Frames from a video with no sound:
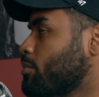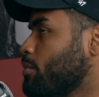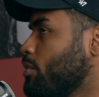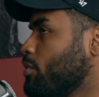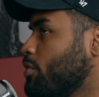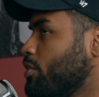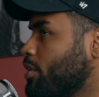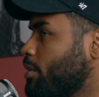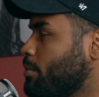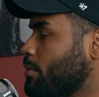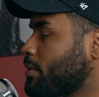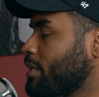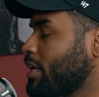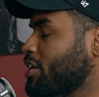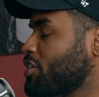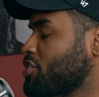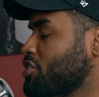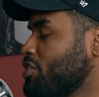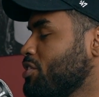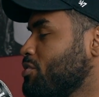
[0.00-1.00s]
Like, when you hear
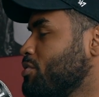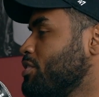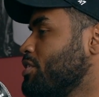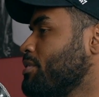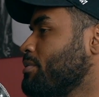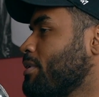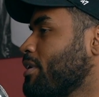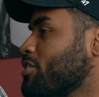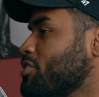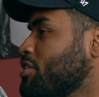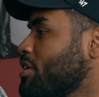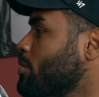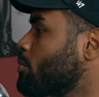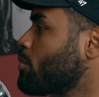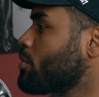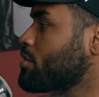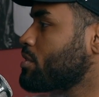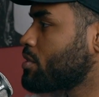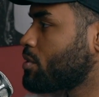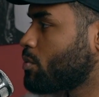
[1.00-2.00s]
about that shit, you hear about that
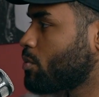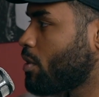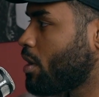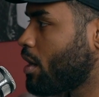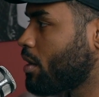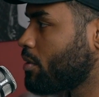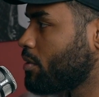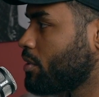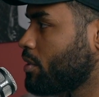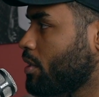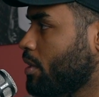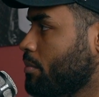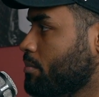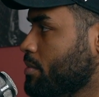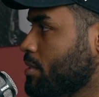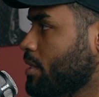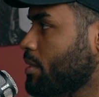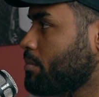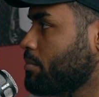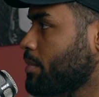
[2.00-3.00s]
shit like once in a while,
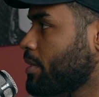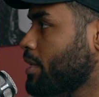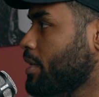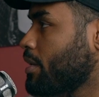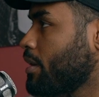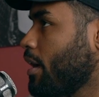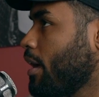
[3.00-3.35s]
you know what I'm saying?